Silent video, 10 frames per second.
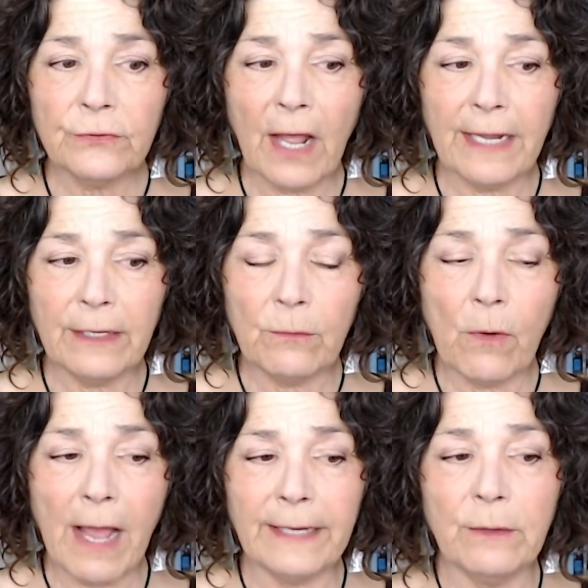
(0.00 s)
I
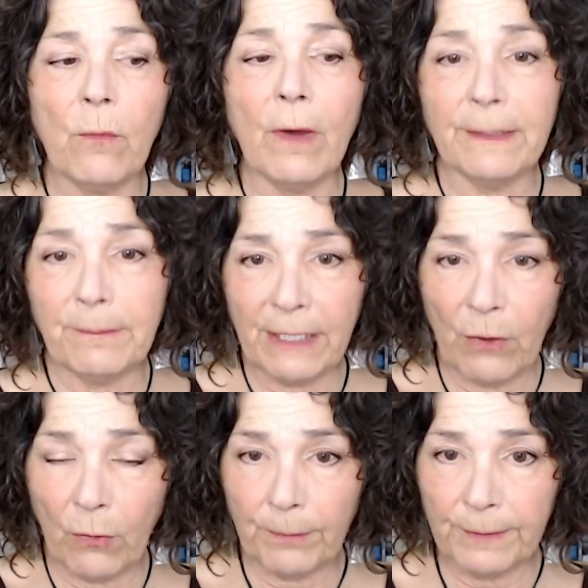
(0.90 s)
don't want to be
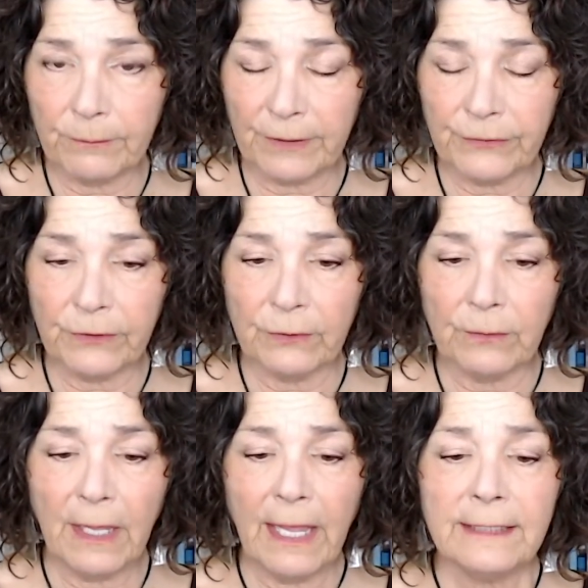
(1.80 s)
open with
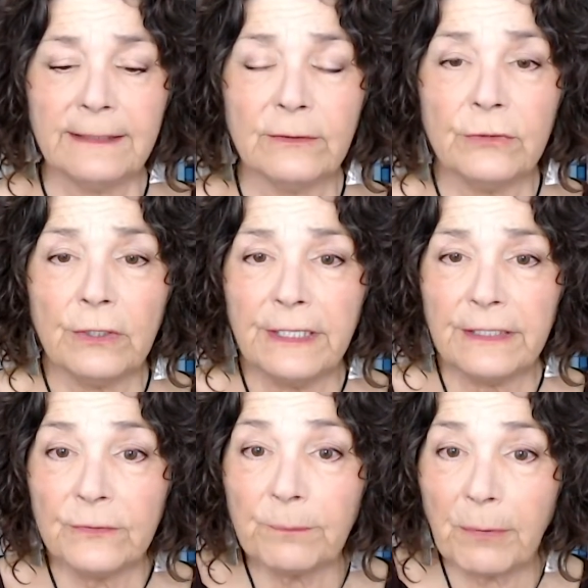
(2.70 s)
you. Now, to
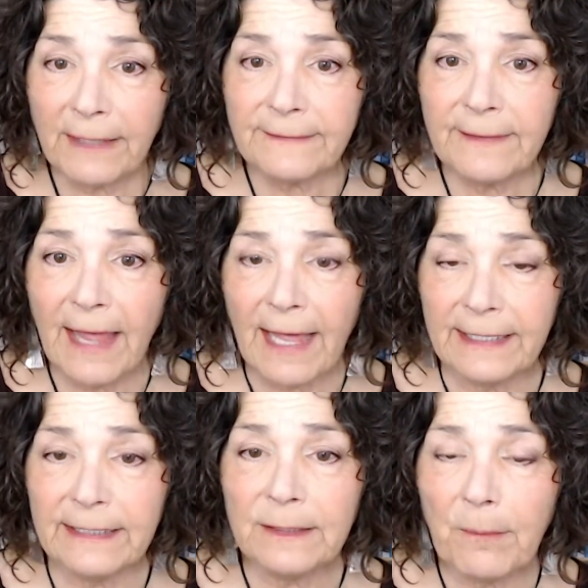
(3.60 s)
express that
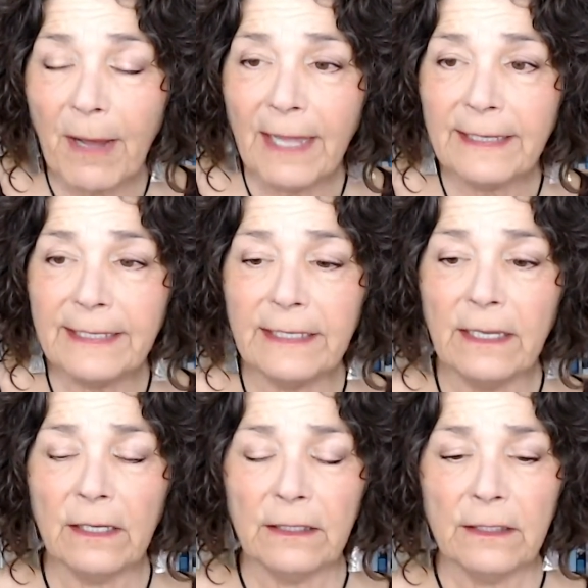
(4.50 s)
in the body,
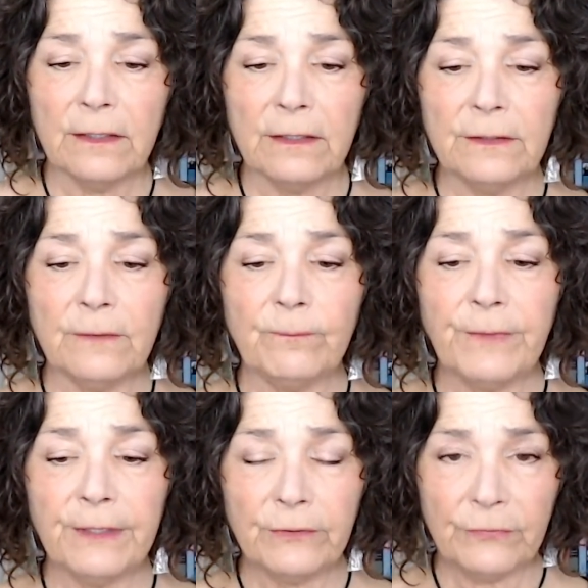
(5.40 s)

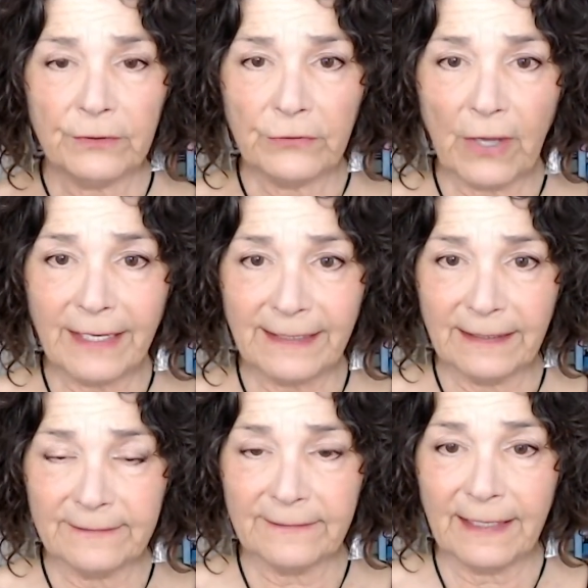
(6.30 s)
there's a
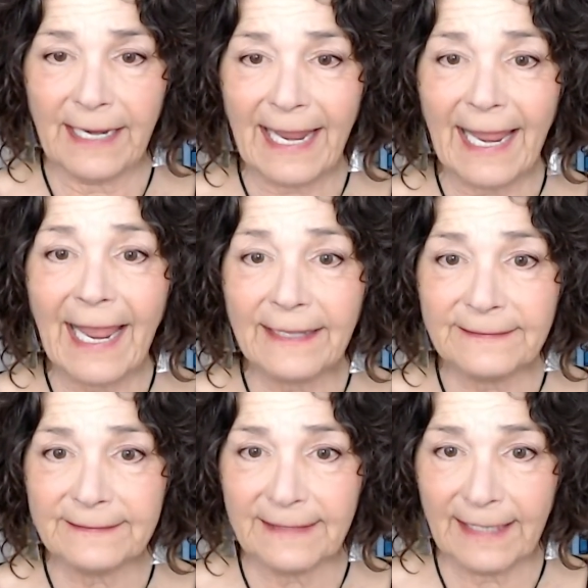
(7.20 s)
tightness that has to